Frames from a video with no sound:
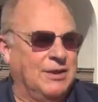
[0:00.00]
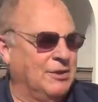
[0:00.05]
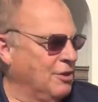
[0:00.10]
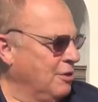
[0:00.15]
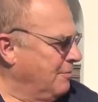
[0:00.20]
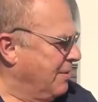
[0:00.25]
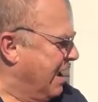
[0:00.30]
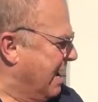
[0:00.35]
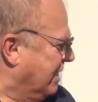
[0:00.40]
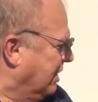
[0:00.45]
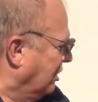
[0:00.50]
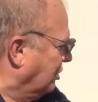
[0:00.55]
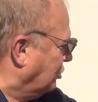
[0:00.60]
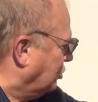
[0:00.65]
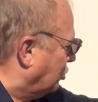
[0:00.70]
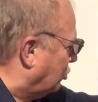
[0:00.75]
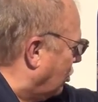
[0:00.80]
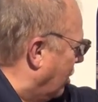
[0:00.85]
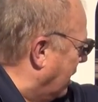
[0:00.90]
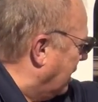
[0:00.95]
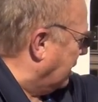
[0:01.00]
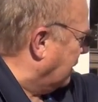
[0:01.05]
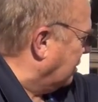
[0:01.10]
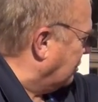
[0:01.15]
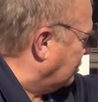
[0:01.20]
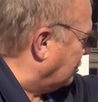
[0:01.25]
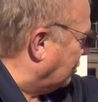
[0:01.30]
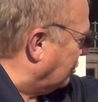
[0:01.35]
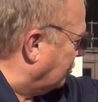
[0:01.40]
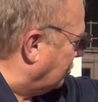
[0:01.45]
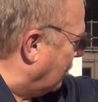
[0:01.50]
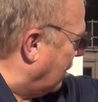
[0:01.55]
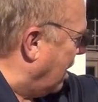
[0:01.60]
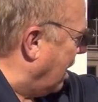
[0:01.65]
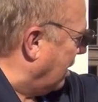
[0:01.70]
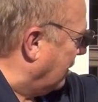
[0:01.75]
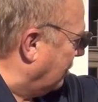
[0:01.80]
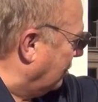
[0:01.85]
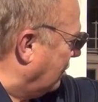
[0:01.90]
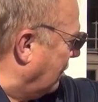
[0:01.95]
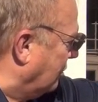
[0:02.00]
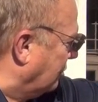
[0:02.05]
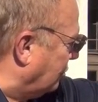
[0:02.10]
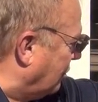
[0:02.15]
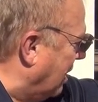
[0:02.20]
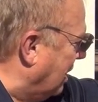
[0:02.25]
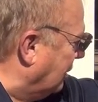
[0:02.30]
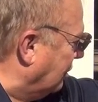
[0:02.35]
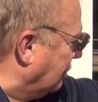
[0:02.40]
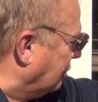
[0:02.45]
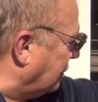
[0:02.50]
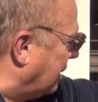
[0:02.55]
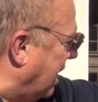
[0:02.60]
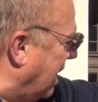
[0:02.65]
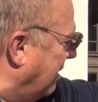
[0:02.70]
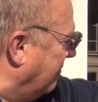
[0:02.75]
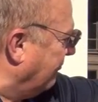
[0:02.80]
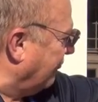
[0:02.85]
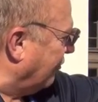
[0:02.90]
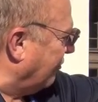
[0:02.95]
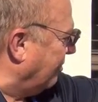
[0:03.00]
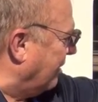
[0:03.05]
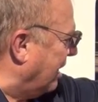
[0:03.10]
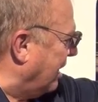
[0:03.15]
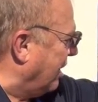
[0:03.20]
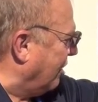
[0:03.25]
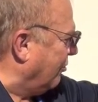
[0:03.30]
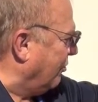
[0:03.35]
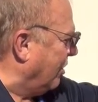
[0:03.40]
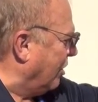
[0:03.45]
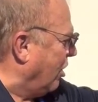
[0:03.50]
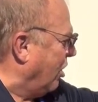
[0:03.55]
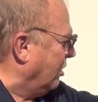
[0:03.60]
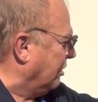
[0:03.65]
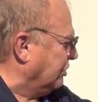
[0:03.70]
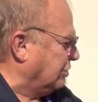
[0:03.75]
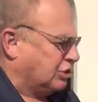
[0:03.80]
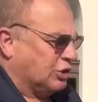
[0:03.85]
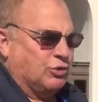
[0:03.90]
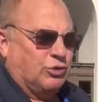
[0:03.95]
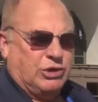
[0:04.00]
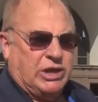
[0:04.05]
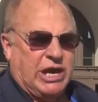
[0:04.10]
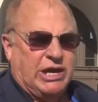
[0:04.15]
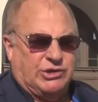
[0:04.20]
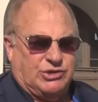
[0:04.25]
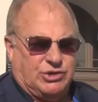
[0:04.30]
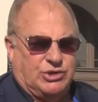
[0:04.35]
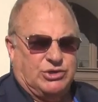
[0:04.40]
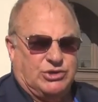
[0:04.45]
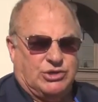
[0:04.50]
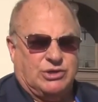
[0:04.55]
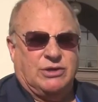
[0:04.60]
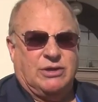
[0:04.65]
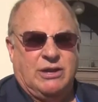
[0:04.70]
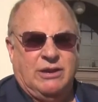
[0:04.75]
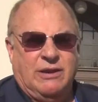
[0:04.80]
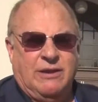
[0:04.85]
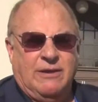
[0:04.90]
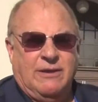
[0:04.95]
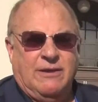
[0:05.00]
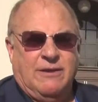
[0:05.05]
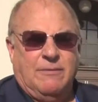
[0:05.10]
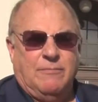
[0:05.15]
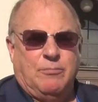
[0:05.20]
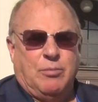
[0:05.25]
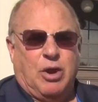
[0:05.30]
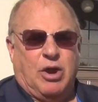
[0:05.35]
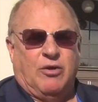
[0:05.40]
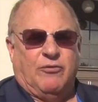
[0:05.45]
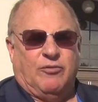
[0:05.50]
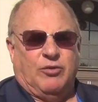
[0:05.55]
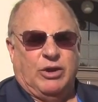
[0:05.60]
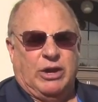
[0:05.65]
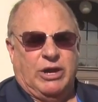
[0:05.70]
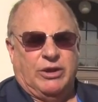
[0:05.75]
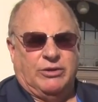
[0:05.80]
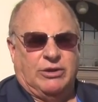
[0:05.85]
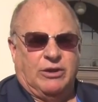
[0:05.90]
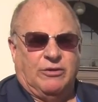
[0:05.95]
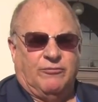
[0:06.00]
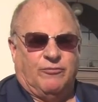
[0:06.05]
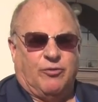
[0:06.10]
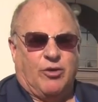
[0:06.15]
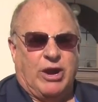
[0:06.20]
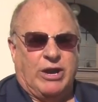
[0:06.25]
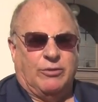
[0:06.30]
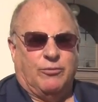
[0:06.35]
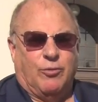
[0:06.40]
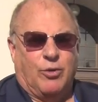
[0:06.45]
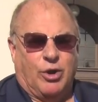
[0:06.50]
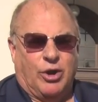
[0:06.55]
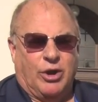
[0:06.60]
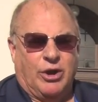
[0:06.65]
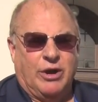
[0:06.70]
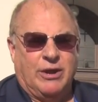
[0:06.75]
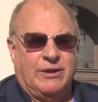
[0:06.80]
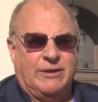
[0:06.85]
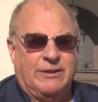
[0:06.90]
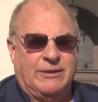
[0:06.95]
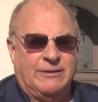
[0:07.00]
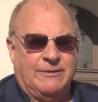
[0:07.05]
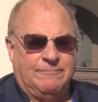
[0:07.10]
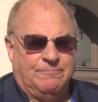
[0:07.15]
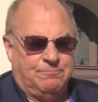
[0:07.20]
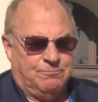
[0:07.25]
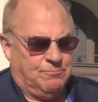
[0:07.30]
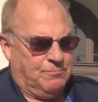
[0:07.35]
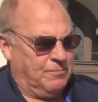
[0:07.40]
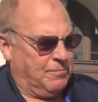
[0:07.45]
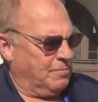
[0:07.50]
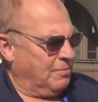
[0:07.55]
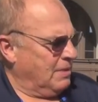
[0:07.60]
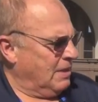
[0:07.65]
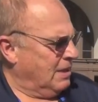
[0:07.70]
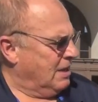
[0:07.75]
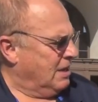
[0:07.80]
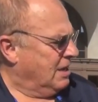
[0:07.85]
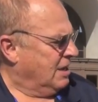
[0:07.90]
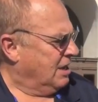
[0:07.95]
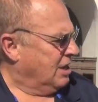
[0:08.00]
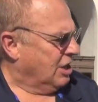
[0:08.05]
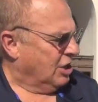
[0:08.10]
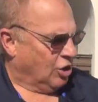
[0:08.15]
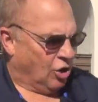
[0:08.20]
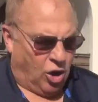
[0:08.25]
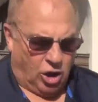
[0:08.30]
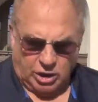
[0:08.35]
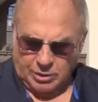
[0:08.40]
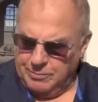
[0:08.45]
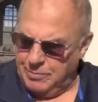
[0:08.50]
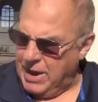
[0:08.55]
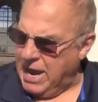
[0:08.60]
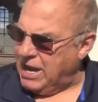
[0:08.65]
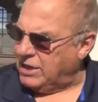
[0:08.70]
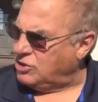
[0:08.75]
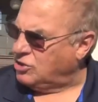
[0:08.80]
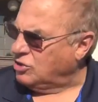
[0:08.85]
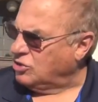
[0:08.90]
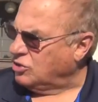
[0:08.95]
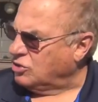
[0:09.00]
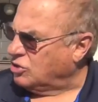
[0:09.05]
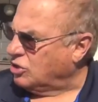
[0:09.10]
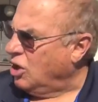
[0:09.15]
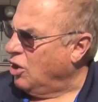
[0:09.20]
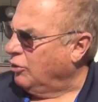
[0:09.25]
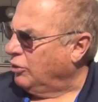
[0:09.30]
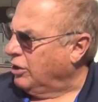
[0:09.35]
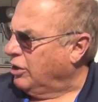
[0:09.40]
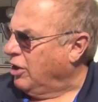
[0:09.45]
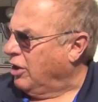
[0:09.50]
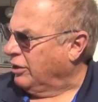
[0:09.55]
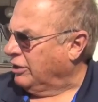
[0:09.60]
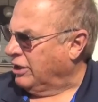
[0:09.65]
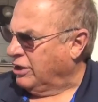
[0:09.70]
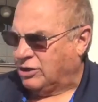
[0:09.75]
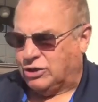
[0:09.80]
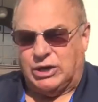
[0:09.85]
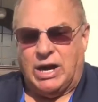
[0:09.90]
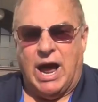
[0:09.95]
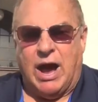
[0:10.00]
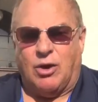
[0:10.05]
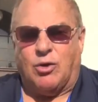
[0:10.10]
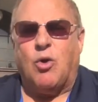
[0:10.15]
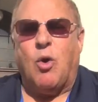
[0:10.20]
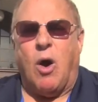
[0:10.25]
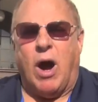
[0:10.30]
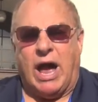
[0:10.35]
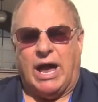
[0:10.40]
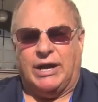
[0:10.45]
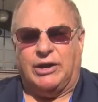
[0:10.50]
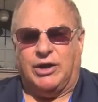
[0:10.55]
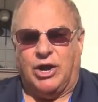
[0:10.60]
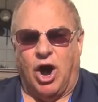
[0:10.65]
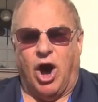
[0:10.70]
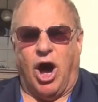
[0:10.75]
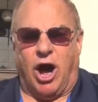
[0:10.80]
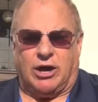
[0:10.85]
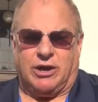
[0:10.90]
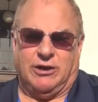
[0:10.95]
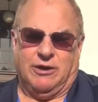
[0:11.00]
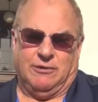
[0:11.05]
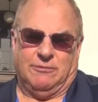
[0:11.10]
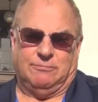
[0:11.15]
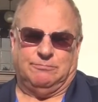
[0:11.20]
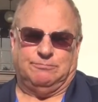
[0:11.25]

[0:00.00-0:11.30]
The baggage trains or, tra or trailers came from there where all the suitcases and paraphernalia and freight were and all the passengers loaded on this now quiet dock.